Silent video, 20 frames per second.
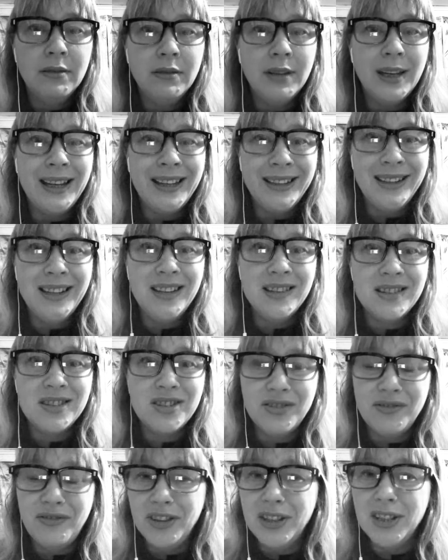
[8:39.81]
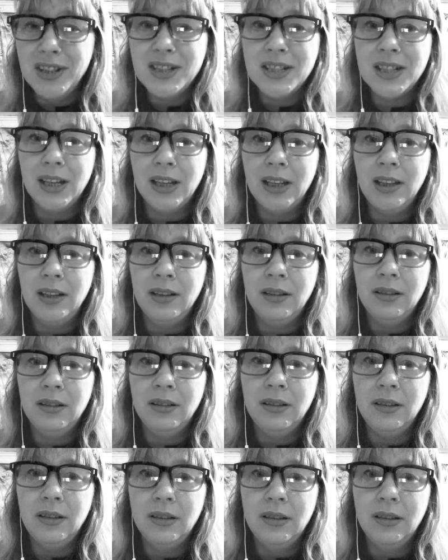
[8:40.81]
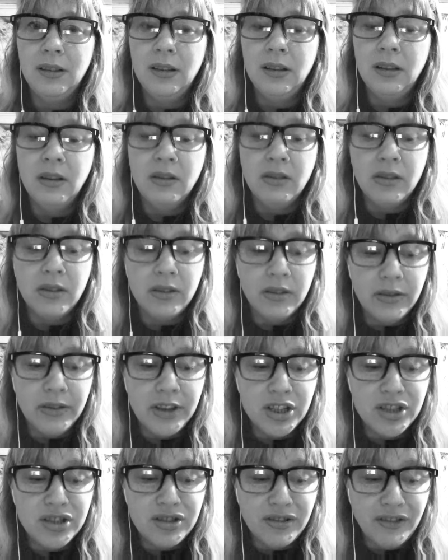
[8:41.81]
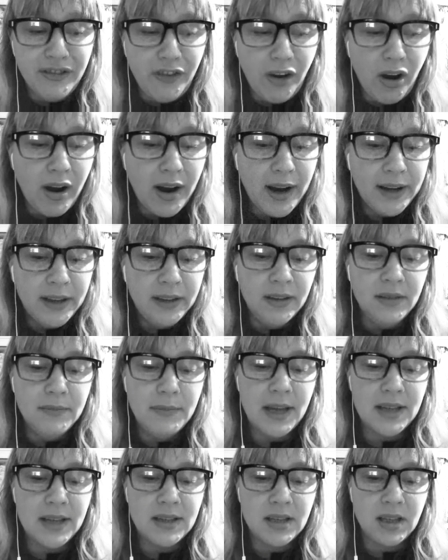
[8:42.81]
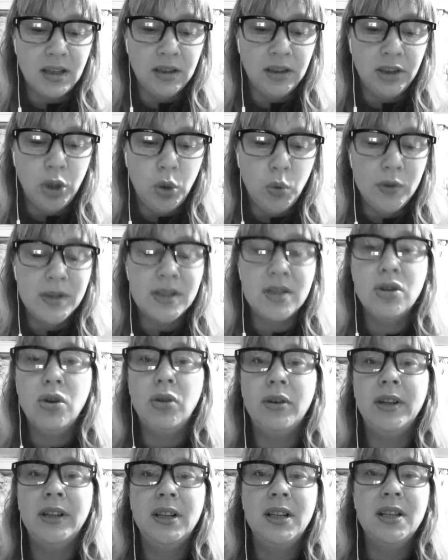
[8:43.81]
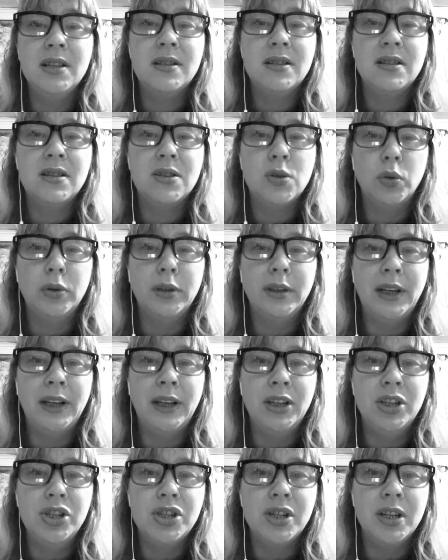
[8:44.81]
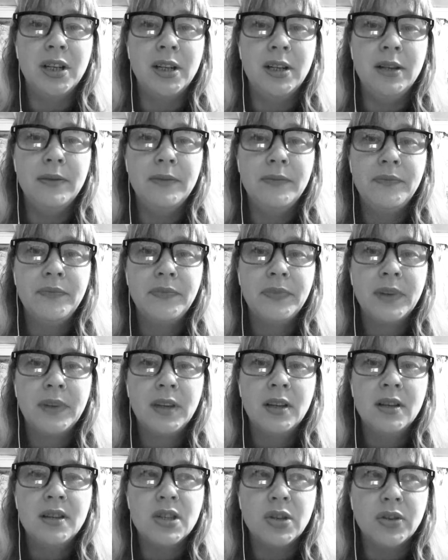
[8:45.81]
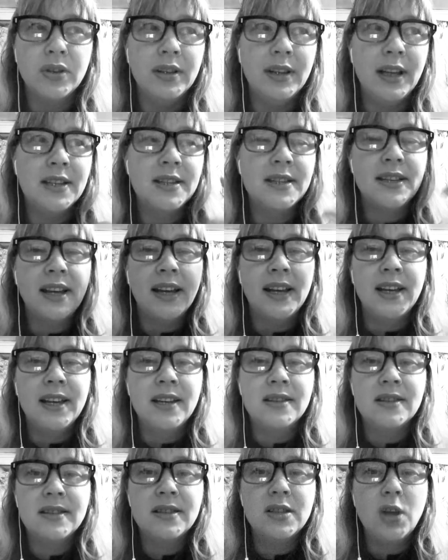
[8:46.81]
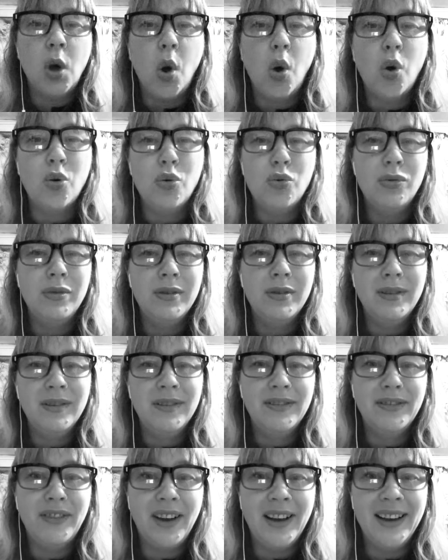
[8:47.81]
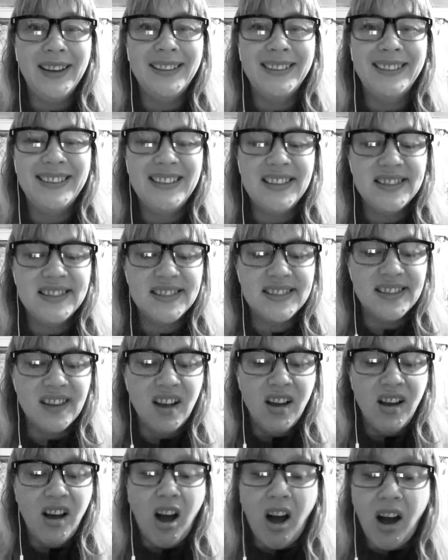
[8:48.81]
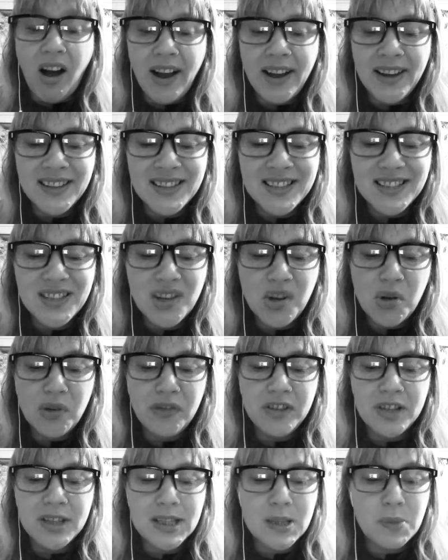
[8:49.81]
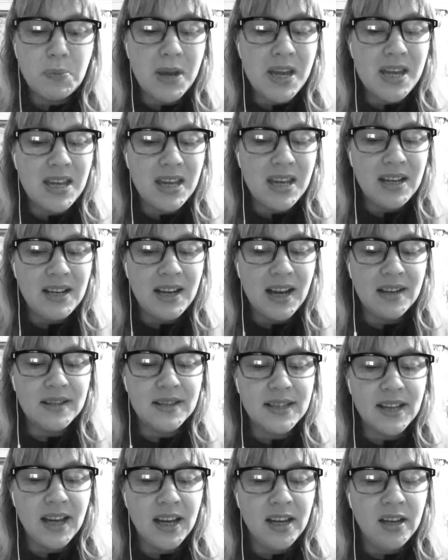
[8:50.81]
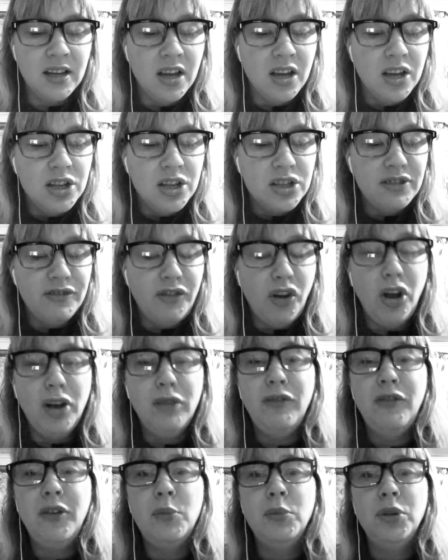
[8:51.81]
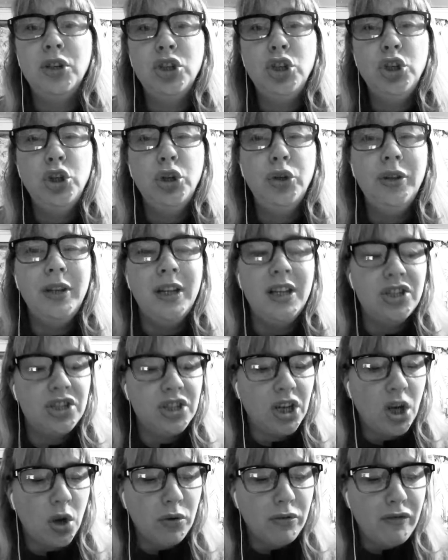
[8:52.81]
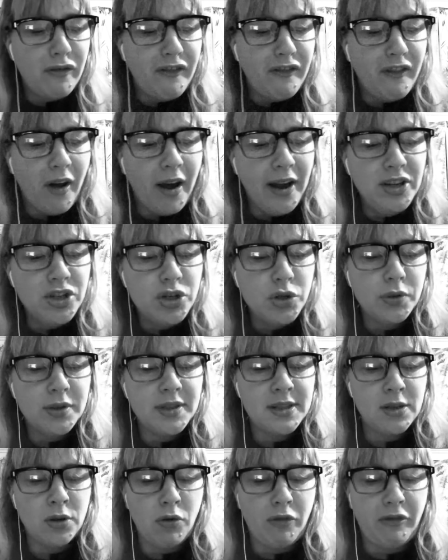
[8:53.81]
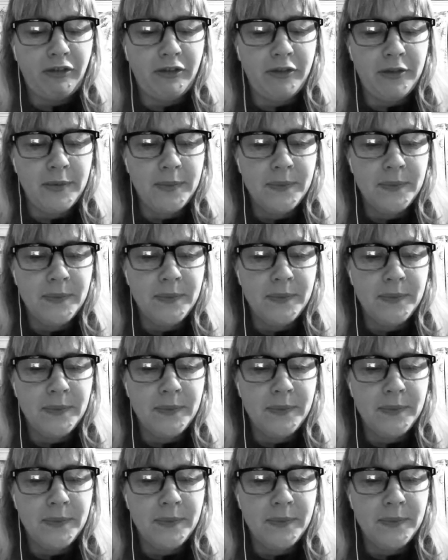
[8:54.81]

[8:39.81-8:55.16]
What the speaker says: in his divinity, the Divine Masculine who is not in his distorted energy, so let's say his soul, right, his higher self is speaking now, saying, Divine Feminine, you need to go and find yourself.